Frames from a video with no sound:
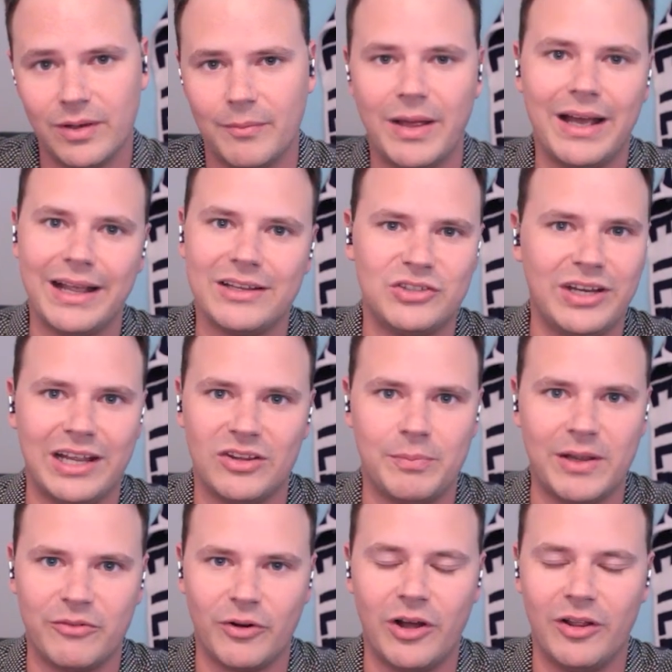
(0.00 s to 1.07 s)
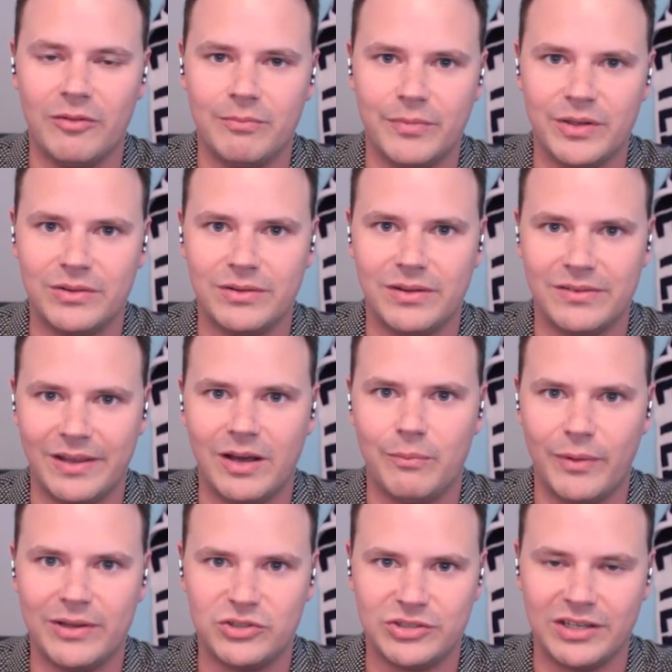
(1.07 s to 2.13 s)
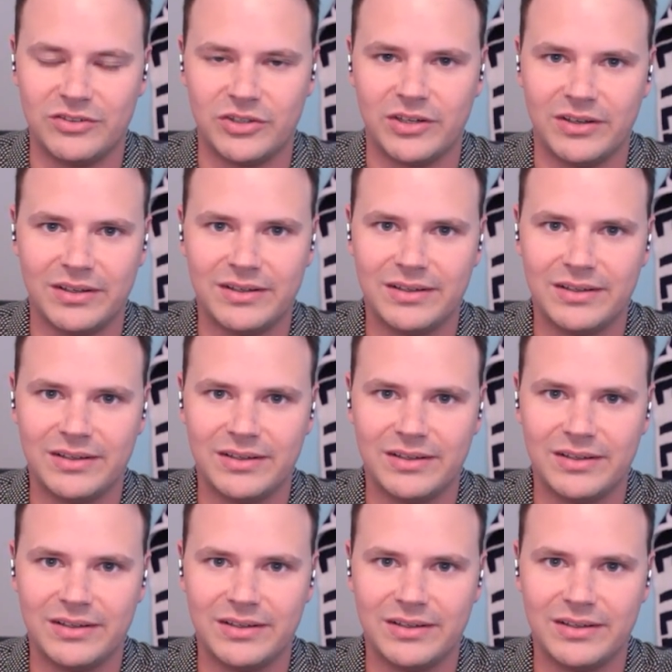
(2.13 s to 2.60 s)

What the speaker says: I mean, I guess you can't speak for all of them, but does it help Westchester?